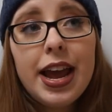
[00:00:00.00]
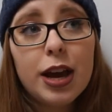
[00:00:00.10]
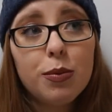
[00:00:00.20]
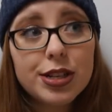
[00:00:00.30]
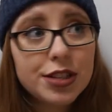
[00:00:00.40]

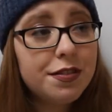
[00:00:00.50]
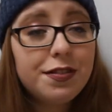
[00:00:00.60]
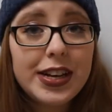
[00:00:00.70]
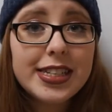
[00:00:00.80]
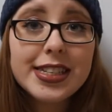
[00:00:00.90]
It wasn't
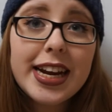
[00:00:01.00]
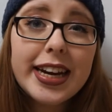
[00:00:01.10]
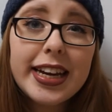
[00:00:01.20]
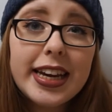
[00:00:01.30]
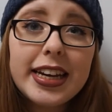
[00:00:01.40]

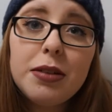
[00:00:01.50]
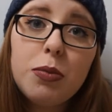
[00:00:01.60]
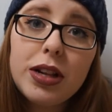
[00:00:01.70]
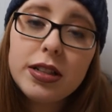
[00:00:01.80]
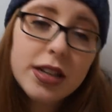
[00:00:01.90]
fascinating, and it
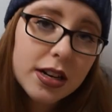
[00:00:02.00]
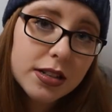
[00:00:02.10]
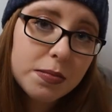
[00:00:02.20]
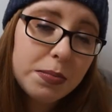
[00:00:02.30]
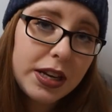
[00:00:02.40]
will
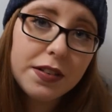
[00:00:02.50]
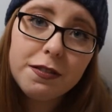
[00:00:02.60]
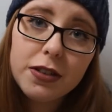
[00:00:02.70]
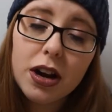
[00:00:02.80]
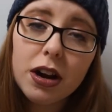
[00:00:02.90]
not be
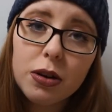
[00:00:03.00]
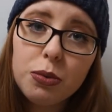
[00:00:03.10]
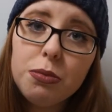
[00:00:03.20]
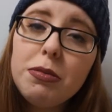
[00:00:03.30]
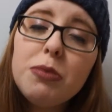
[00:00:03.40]

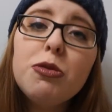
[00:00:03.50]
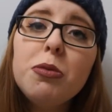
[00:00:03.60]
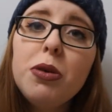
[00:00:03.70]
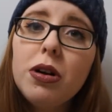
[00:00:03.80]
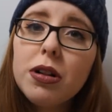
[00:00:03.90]

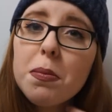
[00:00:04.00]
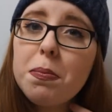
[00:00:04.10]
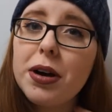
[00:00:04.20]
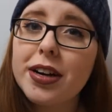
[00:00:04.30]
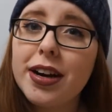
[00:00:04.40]
memorable,
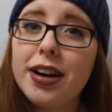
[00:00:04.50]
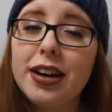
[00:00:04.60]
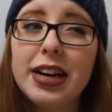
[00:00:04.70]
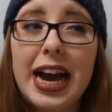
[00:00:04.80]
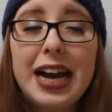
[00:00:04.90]
but
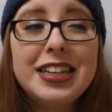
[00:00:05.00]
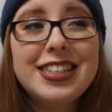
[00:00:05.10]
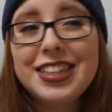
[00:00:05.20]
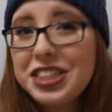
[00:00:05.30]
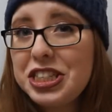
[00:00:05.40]
I
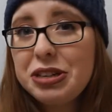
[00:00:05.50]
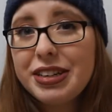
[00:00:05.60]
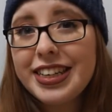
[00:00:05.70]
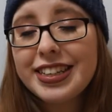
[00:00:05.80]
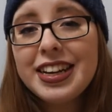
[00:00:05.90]
still
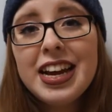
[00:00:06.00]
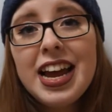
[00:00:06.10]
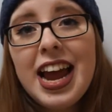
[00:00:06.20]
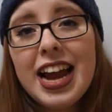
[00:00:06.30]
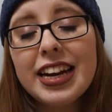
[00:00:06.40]
enjoyed it.
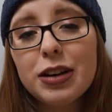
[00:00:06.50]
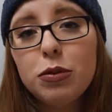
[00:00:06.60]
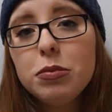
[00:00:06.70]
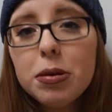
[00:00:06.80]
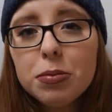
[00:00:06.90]
And I
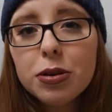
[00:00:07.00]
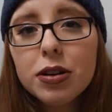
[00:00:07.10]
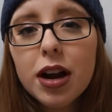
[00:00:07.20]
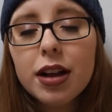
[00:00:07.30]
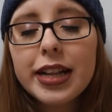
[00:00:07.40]
remember
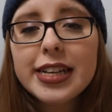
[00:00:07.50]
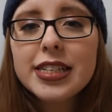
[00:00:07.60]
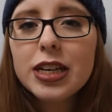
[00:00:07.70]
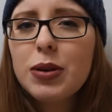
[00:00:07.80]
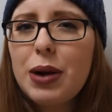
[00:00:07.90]

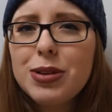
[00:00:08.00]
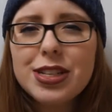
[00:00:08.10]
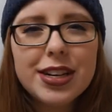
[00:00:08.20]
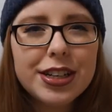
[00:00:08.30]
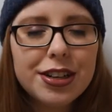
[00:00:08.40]
last year I was
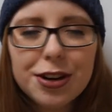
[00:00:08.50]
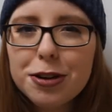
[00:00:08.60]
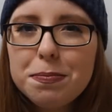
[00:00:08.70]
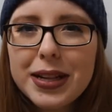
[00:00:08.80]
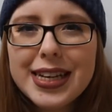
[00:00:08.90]
not in a
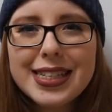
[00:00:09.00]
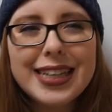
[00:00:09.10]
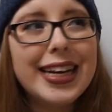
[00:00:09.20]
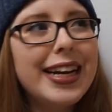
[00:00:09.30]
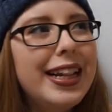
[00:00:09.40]
good place,
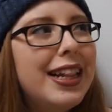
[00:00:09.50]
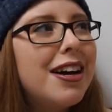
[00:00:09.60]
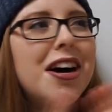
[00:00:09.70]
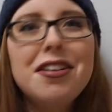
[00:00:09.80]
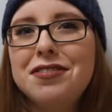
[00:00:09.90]
and I
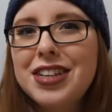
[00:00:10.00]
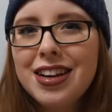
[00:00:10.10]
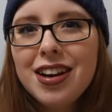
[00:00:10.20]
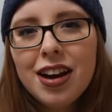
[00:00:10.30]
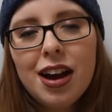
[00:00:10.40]
loved
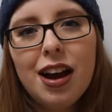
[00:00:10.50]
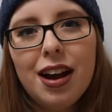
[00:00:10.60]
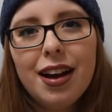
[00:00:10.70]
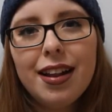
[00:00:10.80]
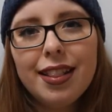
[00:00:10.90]

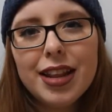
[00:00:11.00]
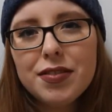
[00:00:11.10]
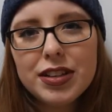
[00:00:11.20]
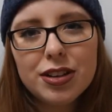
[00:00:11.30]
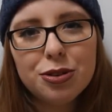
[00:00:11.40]

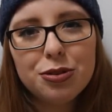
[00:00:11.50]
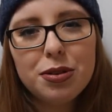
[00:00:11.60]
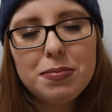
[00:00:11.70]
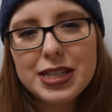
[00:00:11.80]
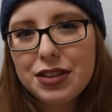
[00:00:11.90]
Love and
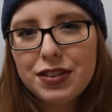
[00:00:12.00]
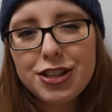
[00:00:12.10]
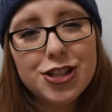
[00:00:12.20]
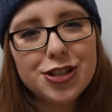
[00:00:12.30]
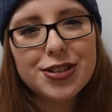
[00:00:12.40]
Other
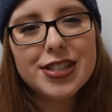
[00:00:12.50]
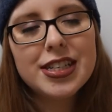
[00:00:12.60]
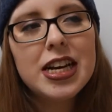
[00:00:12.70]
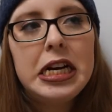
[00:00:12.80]
Misadventures.